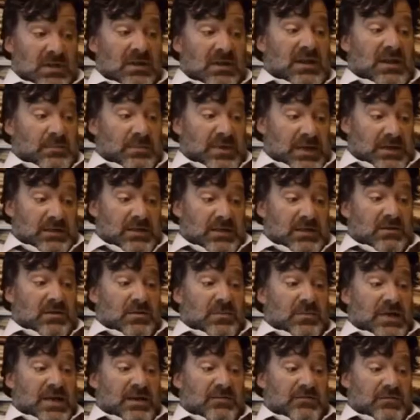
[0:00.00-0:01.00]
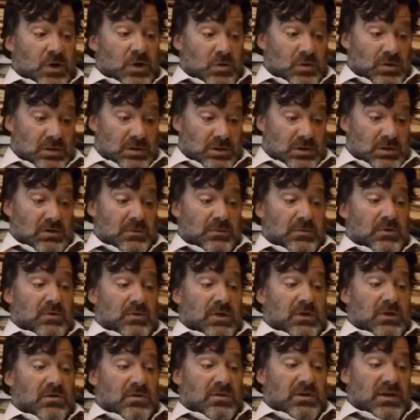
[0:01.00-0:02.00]
for a job as a
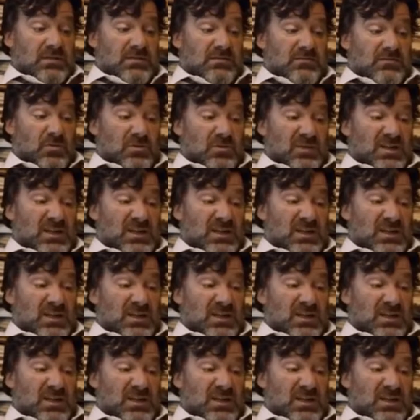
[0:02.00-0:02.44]
telemarketer, and